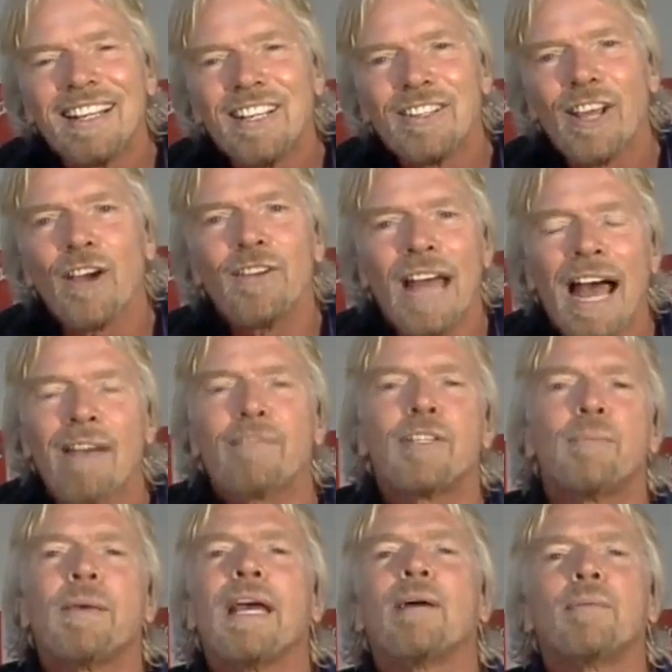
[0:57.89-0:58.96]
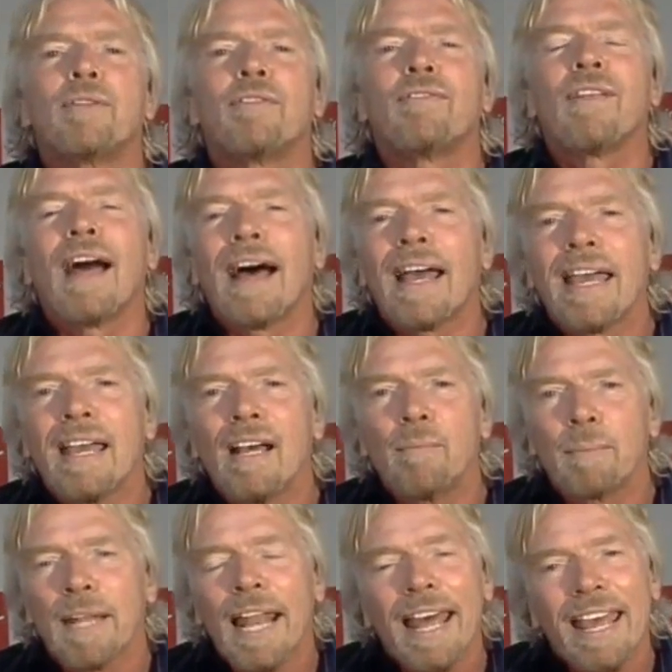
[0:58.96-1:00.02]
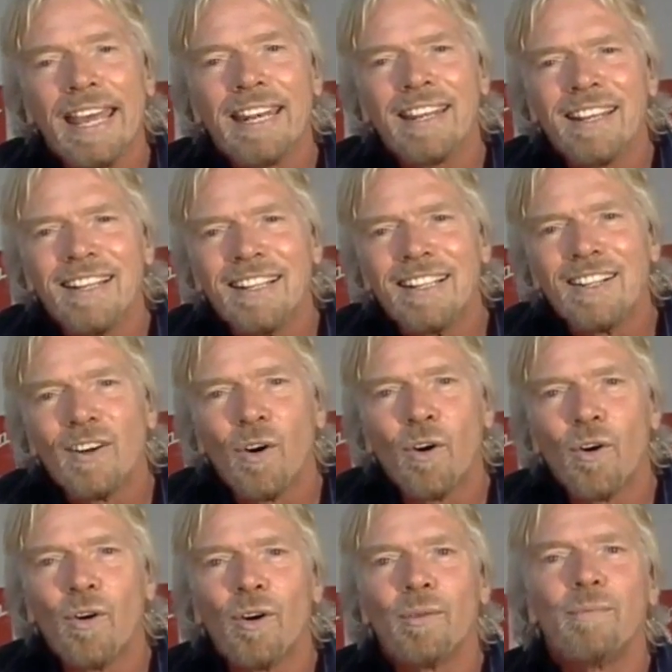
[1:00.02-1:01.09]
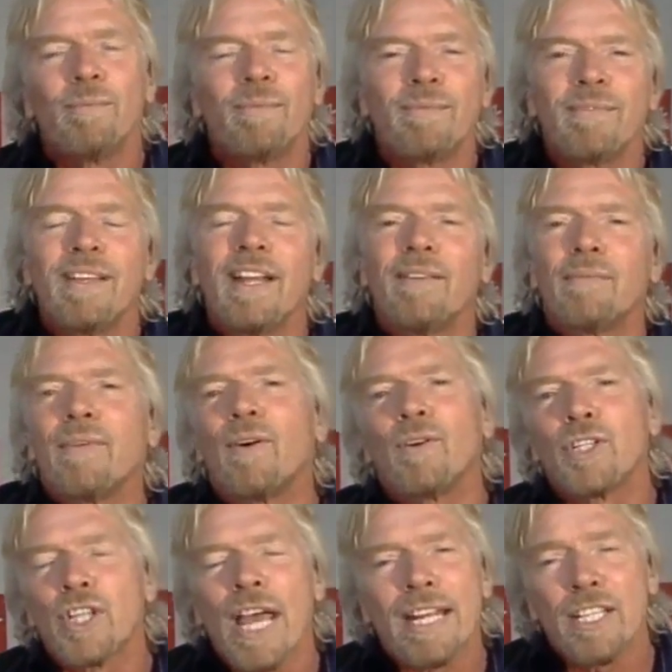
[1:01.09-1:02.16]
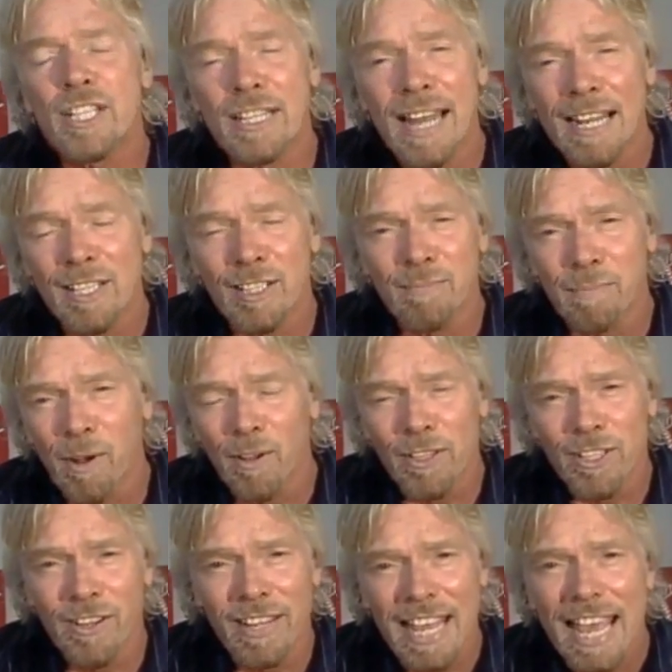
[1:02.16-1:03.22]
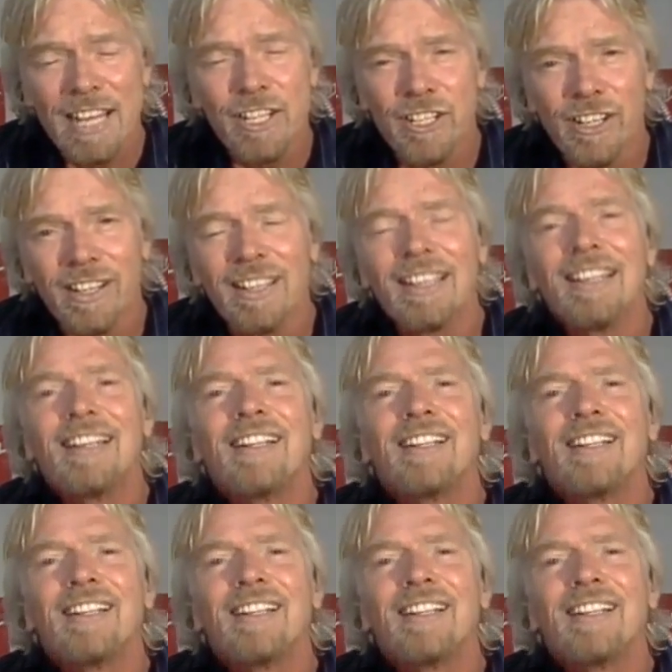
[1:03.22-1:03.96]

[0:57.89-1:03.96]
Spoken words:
you don't have to be able to fly a plane or change the nuts and bolts on the engine